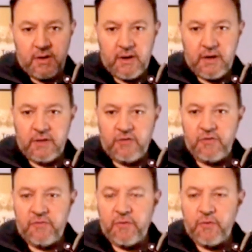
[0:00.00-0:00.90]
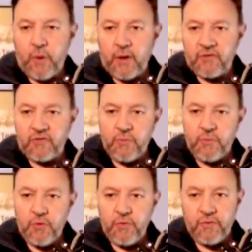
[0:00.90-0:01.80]
and it should feel quite
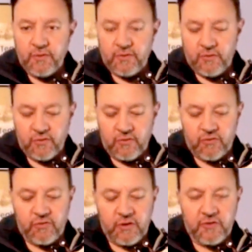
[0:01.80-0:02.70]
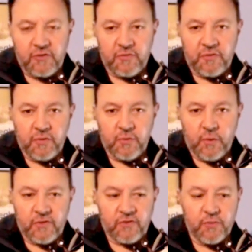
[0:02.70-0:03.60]
smooth. So your string should feel
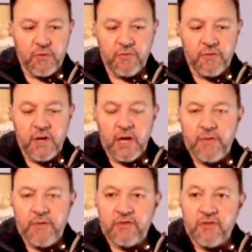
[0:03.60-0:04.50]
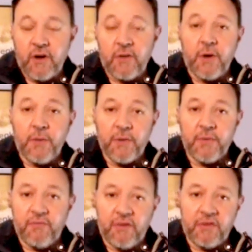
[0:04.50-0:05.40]
quite smooth. If it's not, it might be a
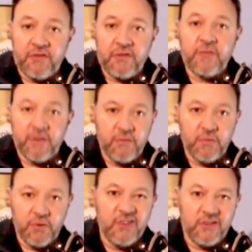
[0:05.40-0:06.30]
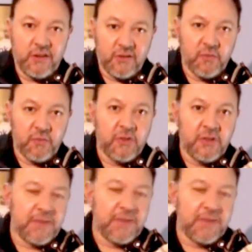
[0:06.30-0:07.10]
bit rusty, then you will need to get some oil in it.